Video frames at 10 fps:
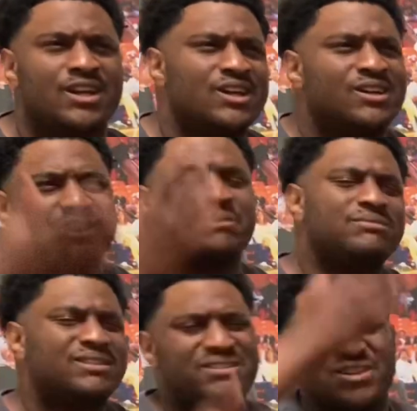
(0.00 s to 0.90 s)
Some,
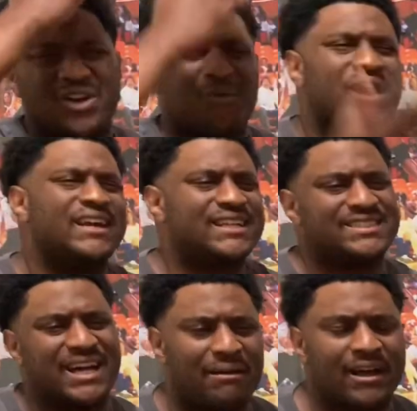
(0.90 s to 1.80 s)
you know, around that
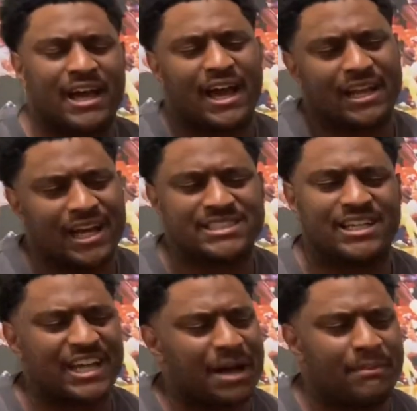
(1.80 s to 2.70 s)
time, I got, I still
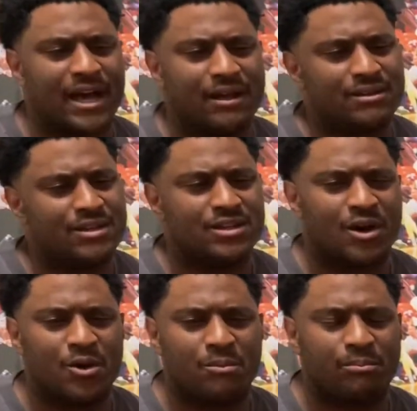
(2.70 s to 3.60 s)
got my, you
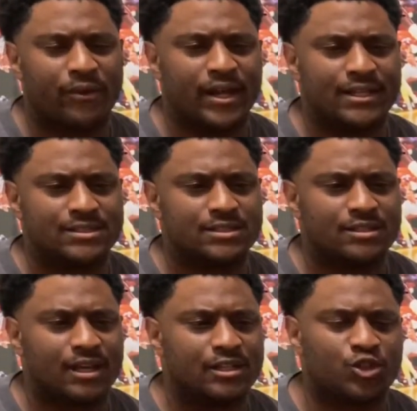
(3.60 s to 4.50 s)
know, breads.
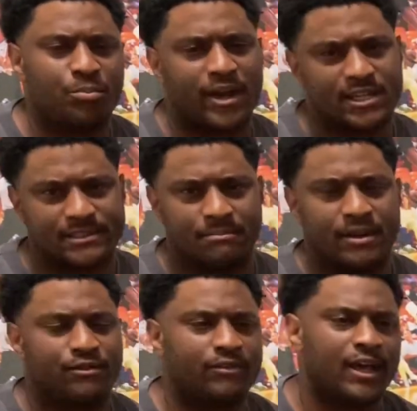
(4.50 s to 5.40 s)
Two pairs, matter
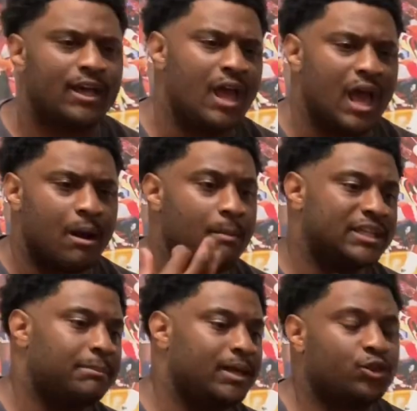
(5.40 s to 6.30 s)
of fact. About to
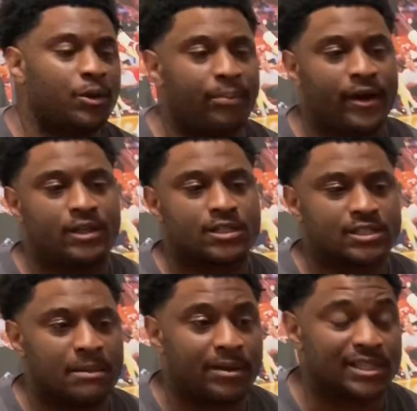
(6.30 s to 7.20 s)
be three pairs because
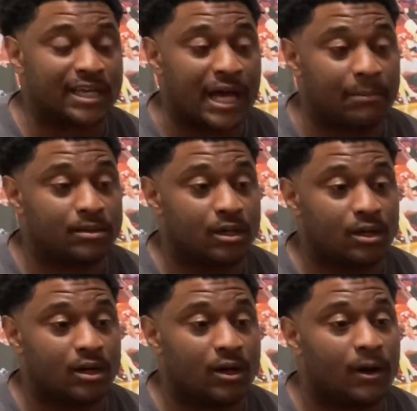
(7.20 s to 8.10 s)
I'm about to cop the,
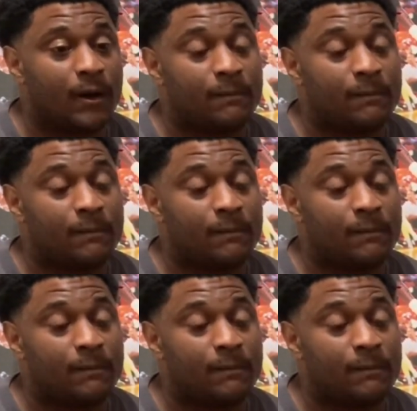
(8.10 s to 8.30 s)
uh,